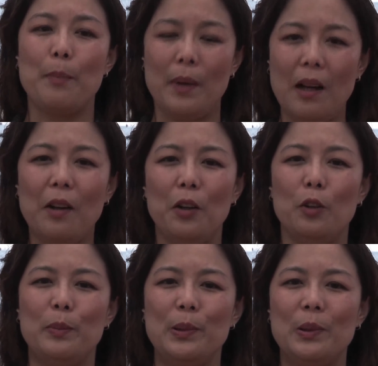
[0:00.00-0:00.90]
But I
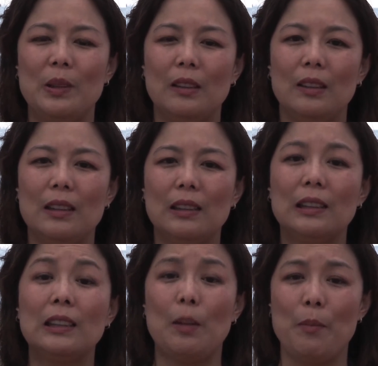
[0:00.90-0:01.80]
hope
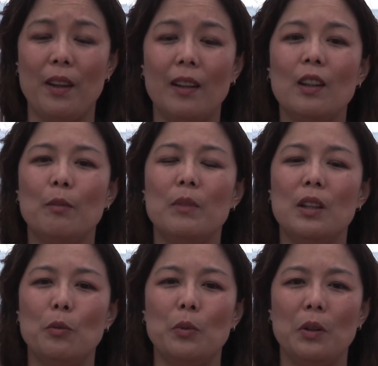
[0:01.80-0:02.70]
something in
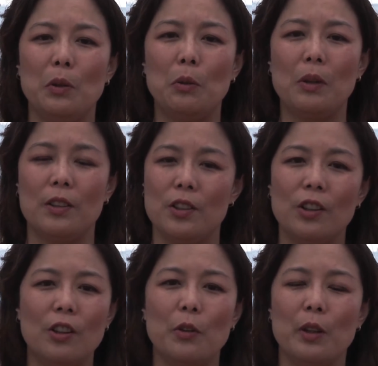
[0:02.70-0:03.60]
me will
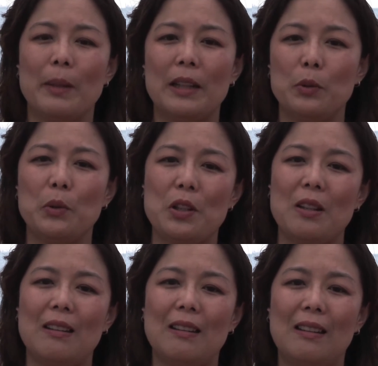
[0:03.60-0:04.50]
continue in my
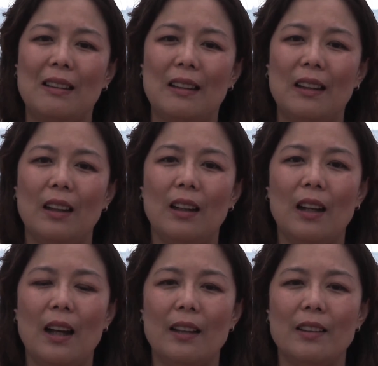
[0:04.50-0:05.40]
daughter
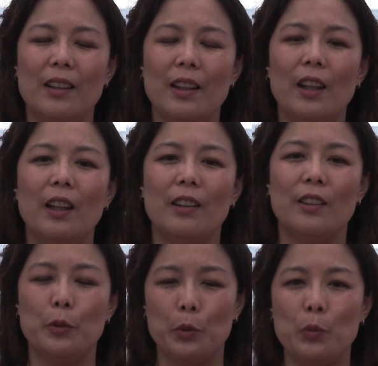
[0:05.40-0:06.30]
and in
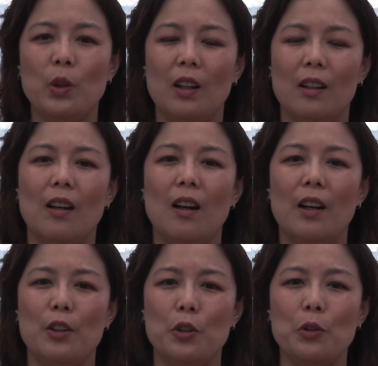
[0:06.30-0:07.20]
the good work
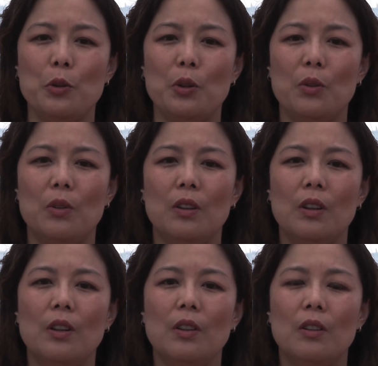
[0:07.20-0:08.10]
I do
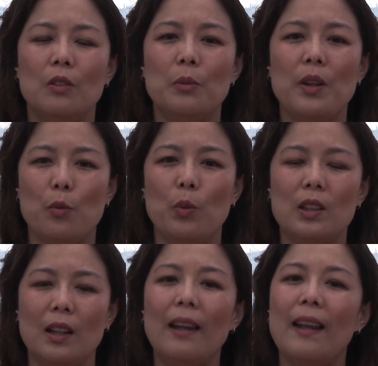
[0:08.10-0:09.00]
with
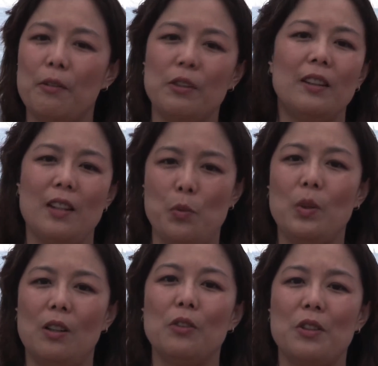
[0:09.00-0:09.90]
what I left in this
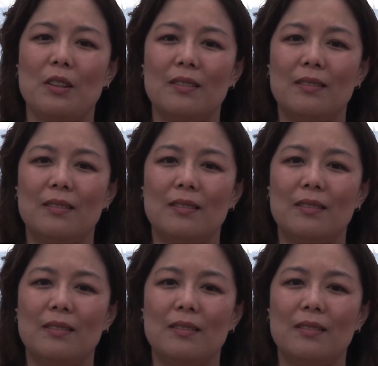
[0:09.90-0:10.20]
world.